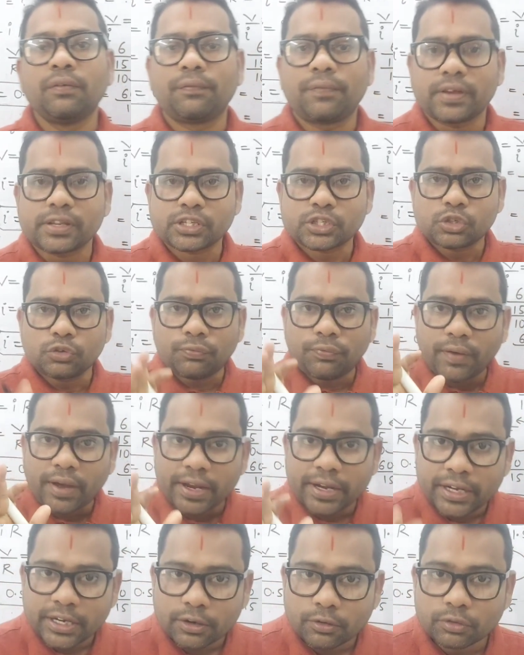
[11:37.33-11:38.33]
First to
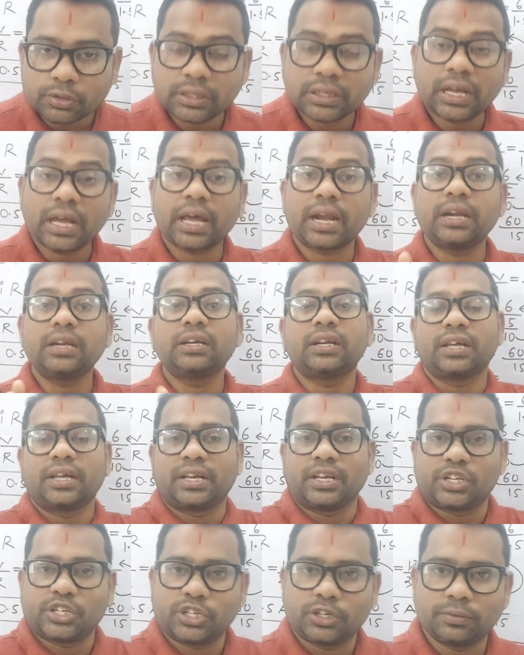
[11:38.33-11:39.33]
find out the current
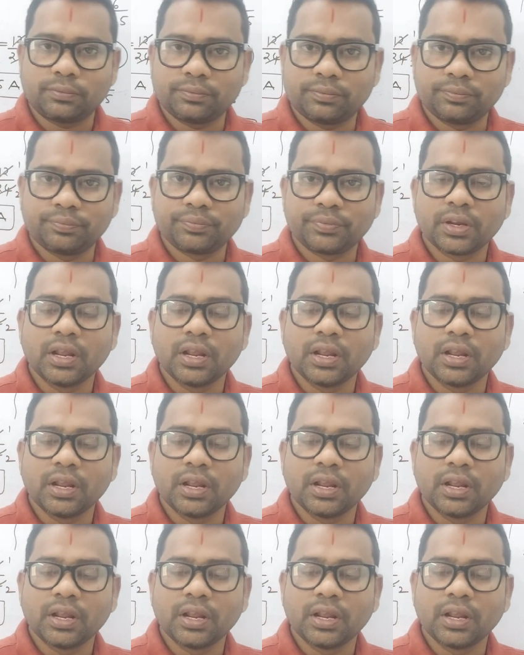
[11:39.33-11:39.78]
direction.